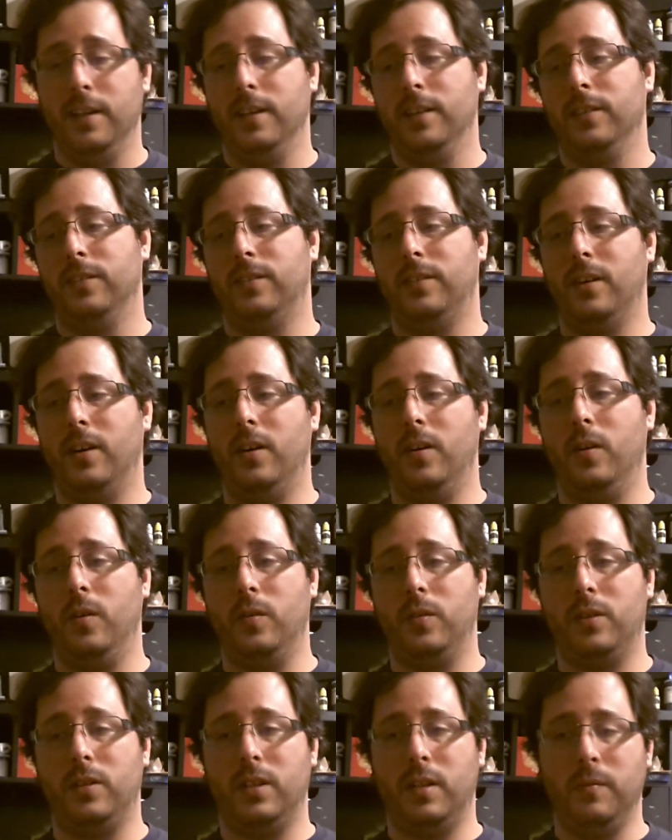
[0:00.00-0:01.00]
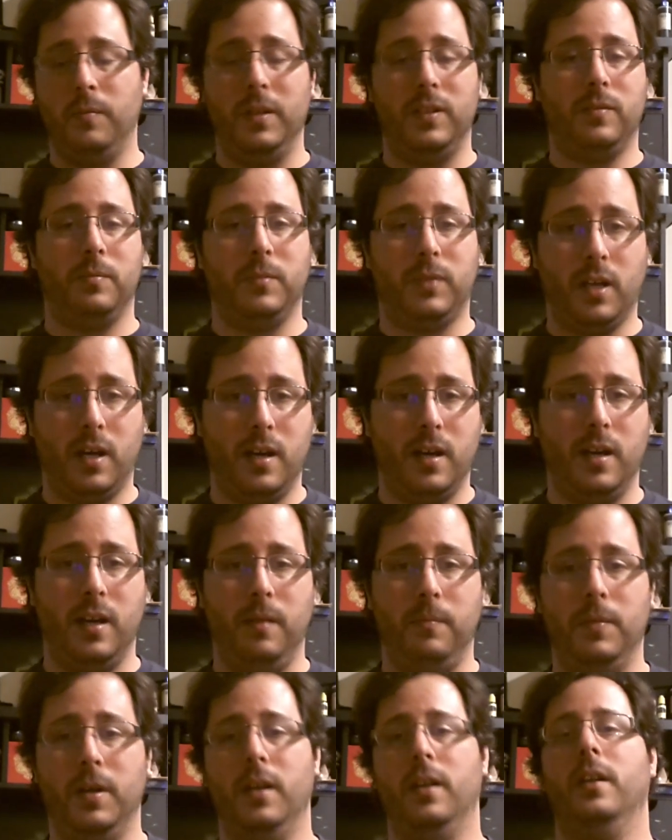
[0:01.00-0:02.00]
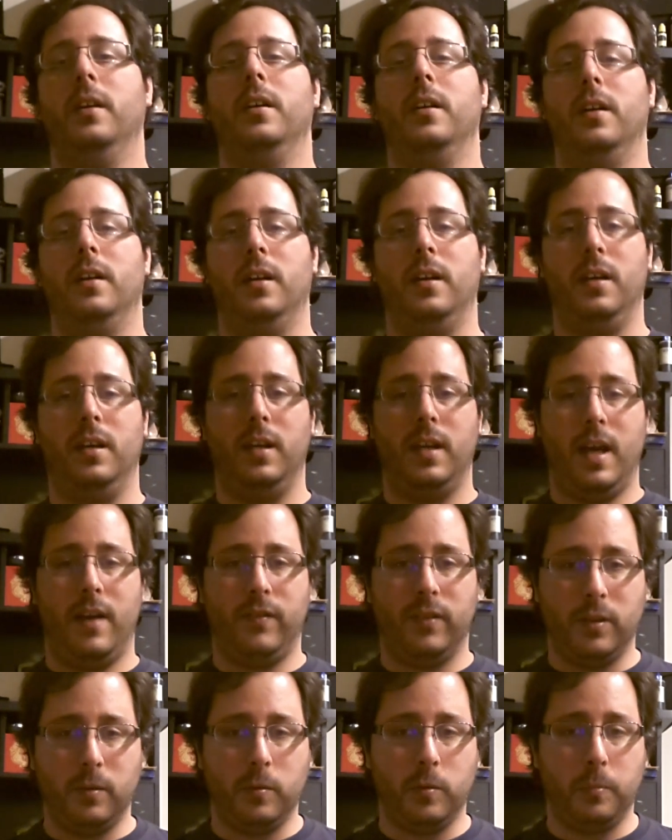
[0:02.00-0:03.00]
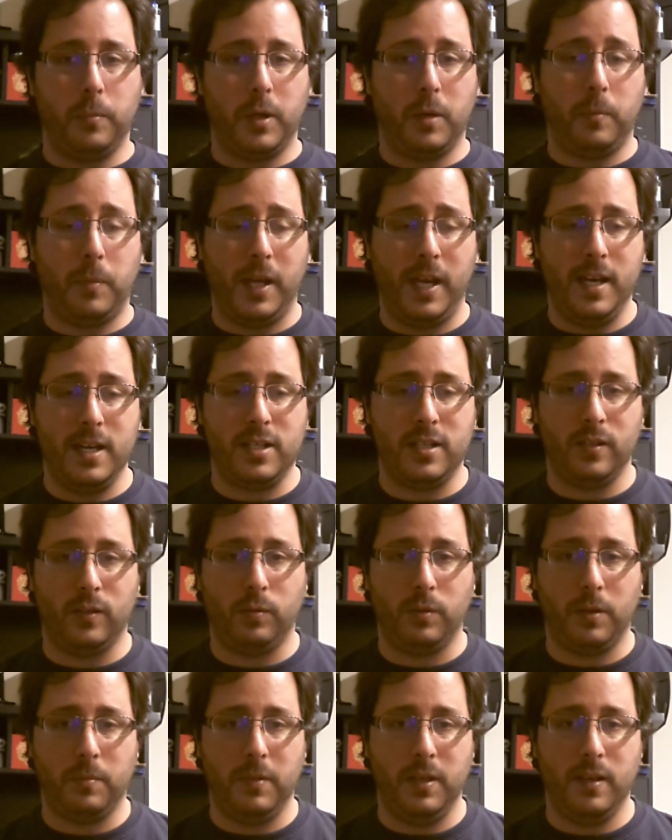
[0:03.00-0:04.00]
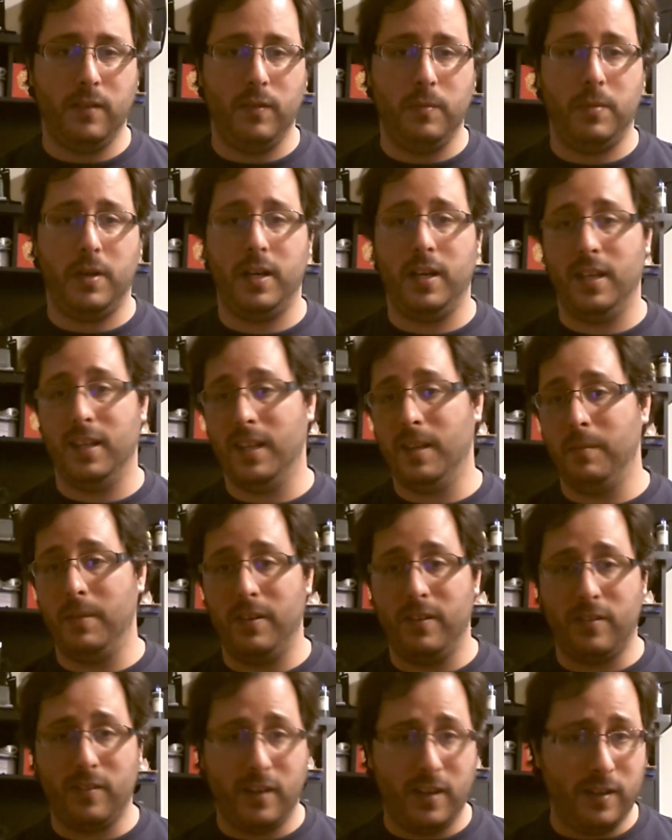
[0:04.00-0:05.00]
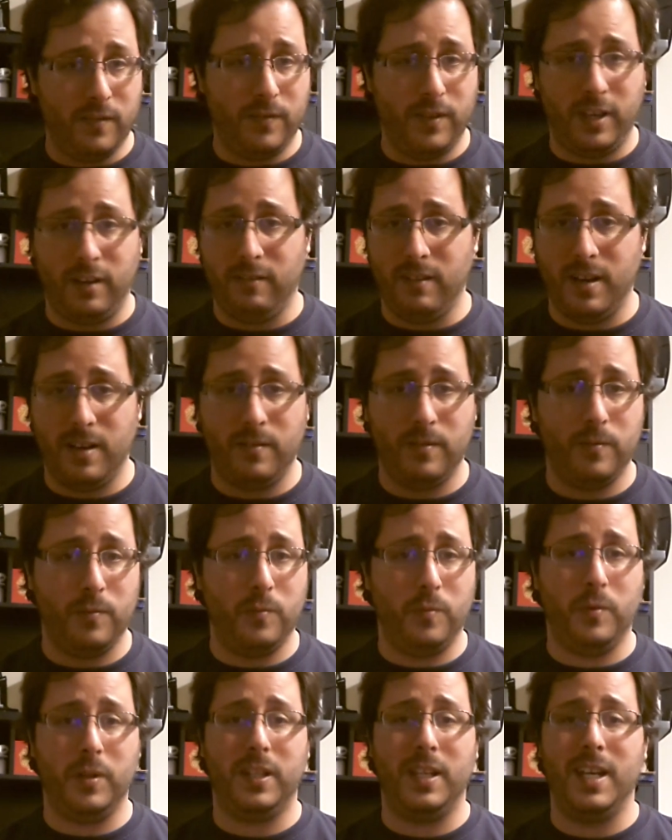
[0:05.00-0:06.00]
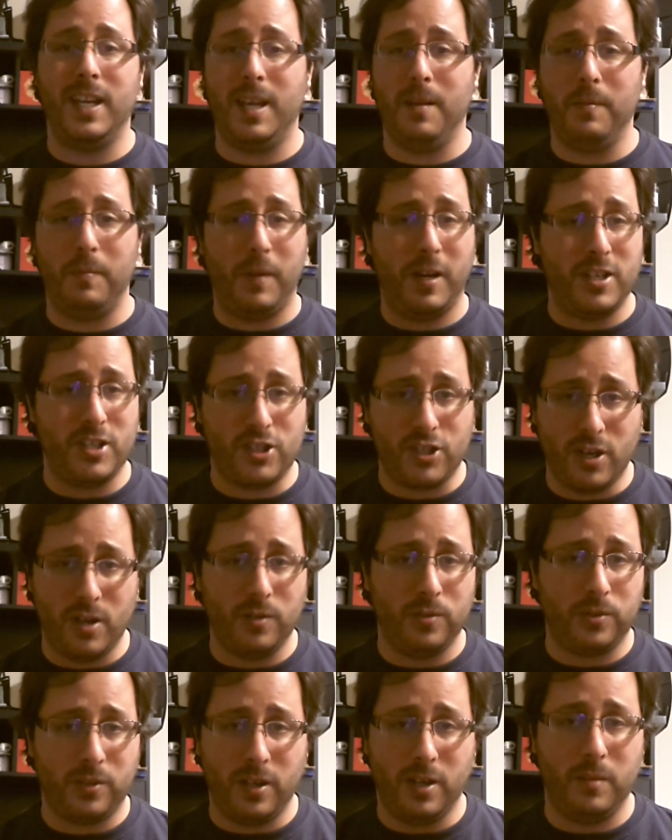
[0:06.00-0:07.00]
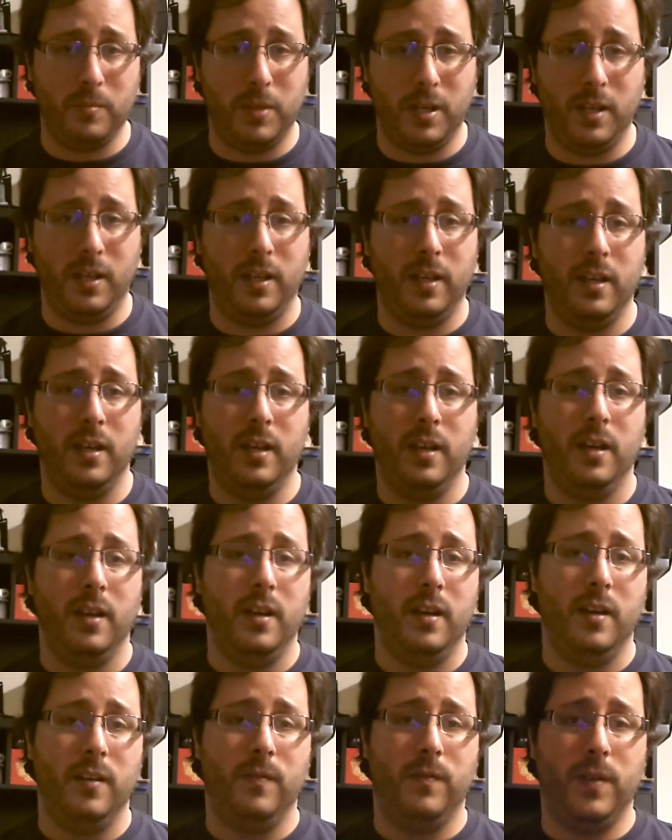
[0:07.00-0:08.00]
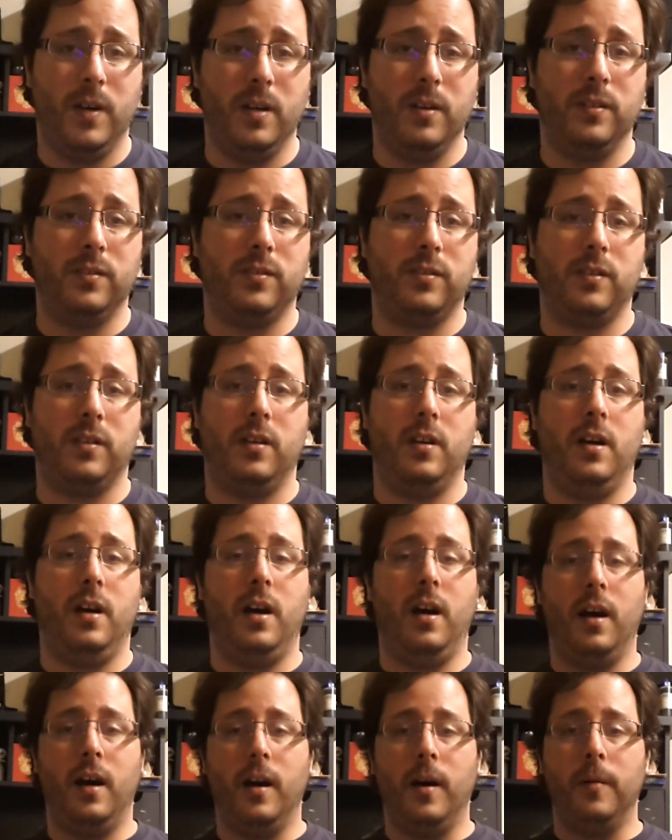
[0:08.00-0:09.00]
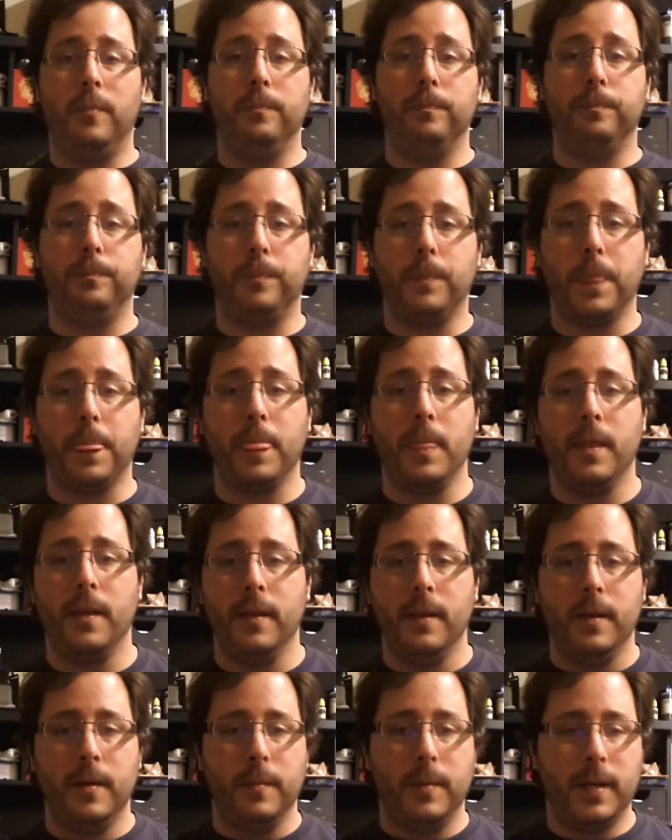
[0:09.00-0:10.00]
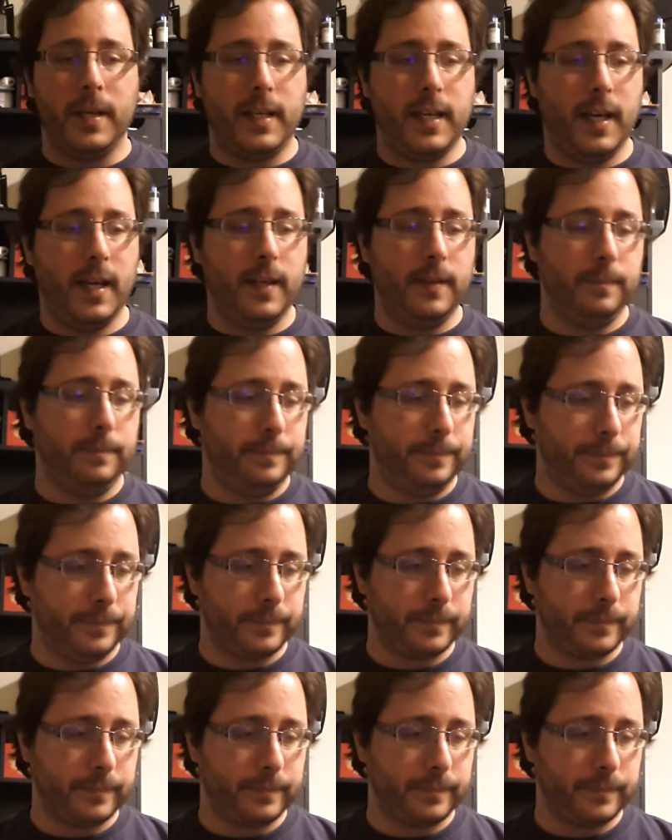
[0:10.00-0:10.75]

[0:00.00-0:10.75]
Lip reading: So give me some time and have a little bit of patience with me, everybody, and let me try to figure out what the name of my show is going to be first. But again,